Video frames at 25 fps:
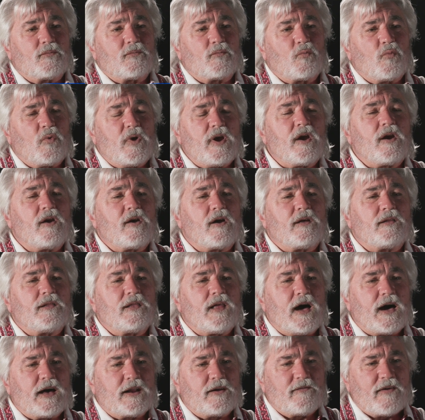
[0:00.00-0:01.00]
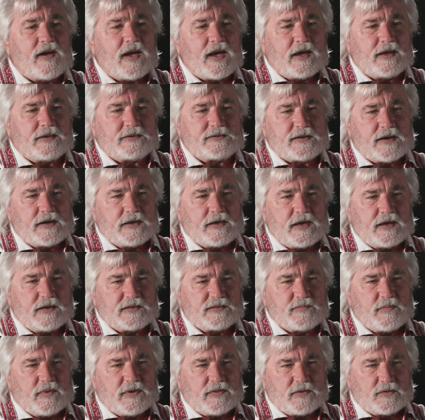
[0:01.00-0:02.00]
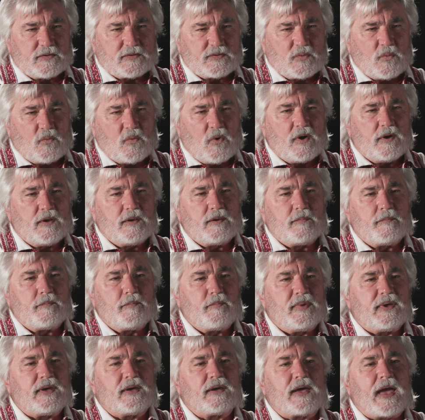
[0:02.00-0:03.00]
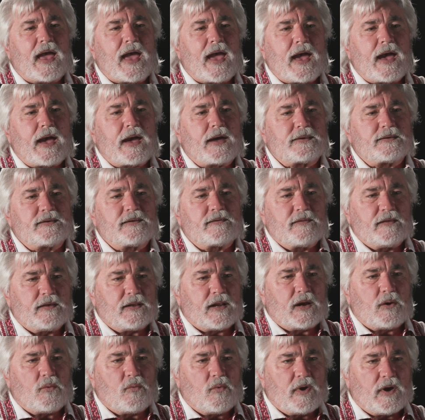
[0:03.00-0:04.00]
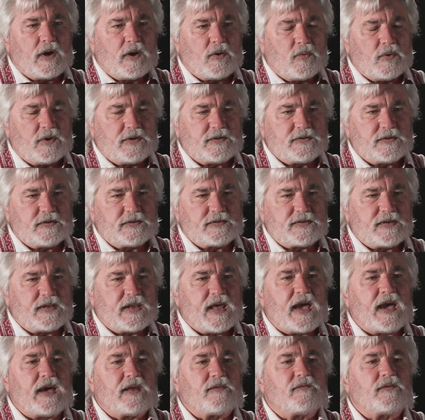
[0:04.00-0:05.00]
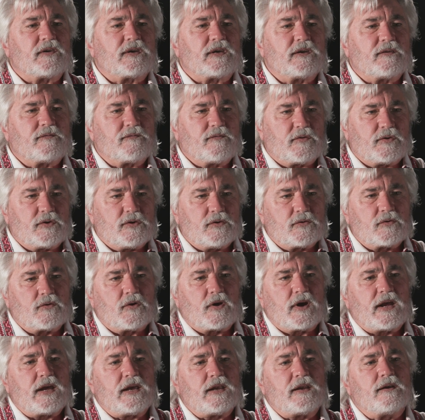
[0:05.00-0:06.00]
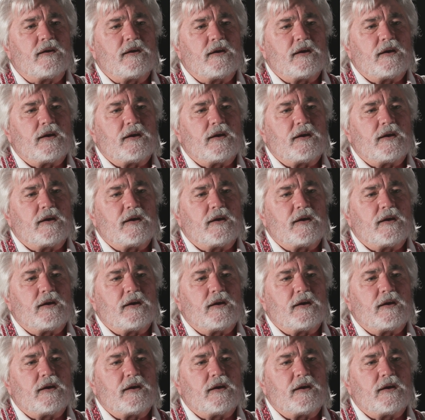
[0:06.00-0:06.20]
wear a lot of hats, I guess, but there's one big hat that I wear, which is an advocate for Ukraine.